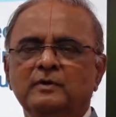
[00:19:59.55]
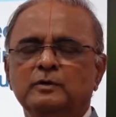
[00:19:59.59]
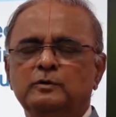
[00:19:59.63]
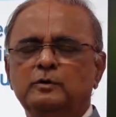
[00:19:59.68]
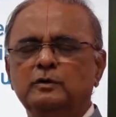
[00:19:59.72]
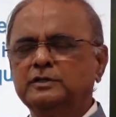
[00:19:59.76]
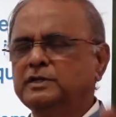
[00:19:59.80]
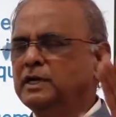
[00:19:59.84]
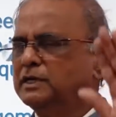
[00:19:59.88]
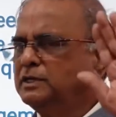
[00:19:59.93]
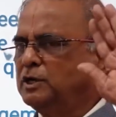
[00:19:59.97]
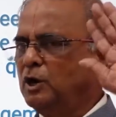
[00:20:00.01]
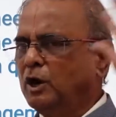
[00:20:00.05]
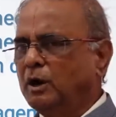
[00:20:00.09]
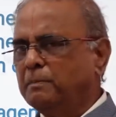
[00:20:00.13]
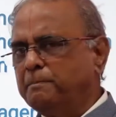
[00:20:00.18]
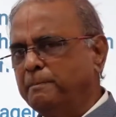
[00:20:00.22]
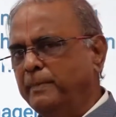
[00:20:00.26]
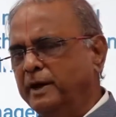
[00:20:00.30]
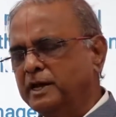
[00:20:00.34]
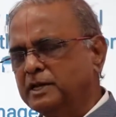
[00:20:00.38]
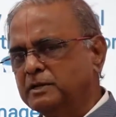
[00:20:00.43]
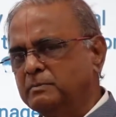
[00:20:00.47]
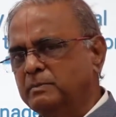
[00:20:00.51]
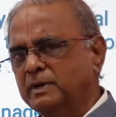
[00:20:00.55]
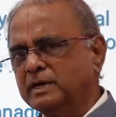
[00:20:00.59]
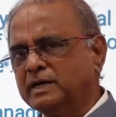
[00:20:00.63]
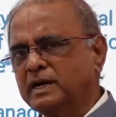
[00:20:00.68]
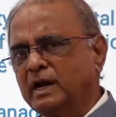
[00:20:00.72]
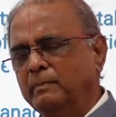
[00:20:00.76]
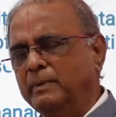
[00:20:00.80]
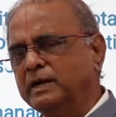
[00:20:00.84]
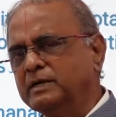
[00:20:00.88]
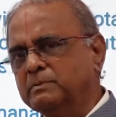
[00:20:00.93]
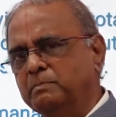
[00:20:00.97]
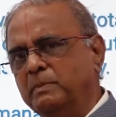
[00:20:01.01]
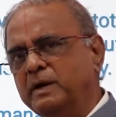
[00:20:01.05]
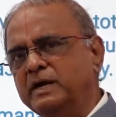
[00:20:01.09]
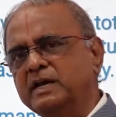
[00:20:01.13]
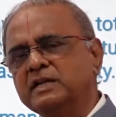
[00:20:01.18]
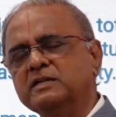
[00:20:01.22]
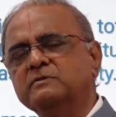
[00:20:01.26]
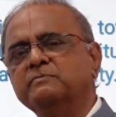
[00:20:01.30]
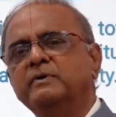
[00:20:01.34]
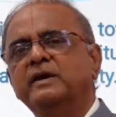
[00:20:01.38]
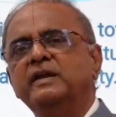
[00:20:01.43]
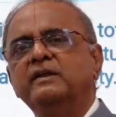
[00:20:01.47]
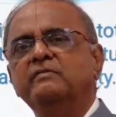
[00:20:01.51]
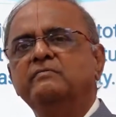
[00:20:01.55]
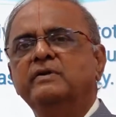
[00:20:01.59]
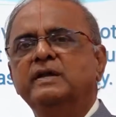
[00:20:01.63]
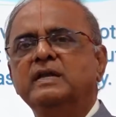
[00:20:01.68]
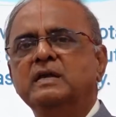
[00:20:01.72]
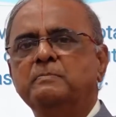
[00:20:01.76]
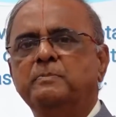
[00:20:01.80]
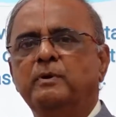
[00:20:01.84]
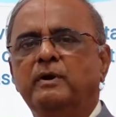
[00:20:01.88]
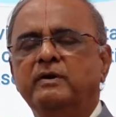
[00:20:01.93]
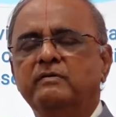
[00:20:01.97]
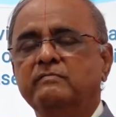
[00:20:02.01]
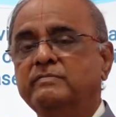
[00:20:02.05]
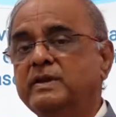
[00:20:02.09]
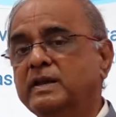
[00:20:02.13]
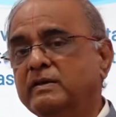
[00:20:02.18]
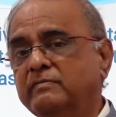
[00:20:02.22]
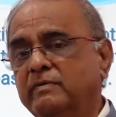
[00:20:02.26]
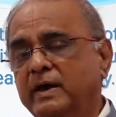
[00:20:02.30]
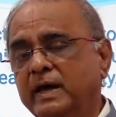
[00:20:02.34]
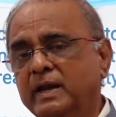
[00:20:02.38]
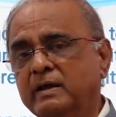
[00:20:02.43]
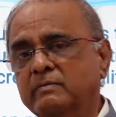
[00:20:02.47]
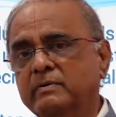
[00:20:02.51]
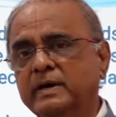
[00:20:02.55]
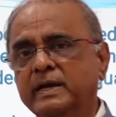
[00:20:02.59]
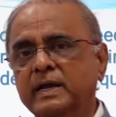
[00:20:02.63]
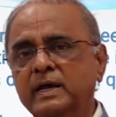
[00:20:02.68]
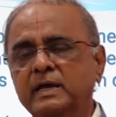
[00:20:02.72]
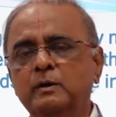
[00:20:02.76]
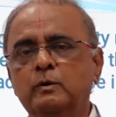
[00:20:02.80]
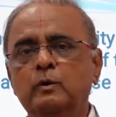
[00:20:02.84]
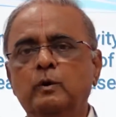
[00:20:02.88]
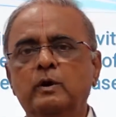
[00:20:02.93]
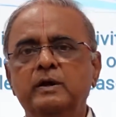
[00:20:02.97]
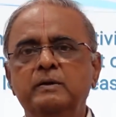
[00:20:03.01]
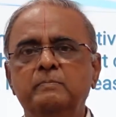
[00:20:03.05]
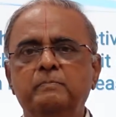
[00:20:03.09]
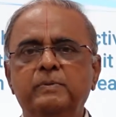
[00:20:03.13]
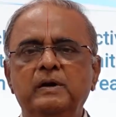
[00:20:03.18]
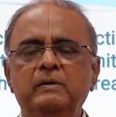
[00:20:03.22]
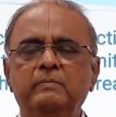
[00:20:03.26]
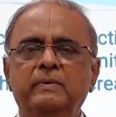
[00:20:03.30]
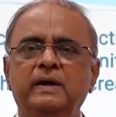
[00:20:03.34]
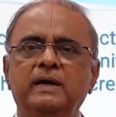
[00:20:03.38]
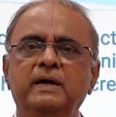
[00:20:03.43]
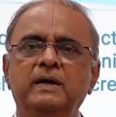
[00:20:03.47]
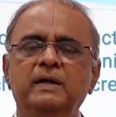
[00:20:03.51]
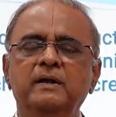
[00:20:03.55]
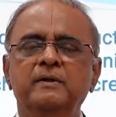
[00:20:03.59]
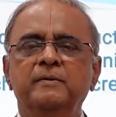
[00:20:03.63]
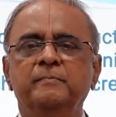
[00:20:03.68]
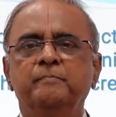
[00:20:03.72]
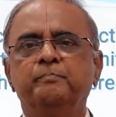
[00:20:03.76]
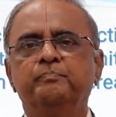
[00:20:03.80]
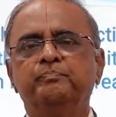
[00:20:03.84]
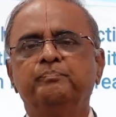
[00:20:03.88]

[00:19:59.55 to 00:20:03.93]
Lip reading: So, the top management commitment is very, very important. Wherever I go implement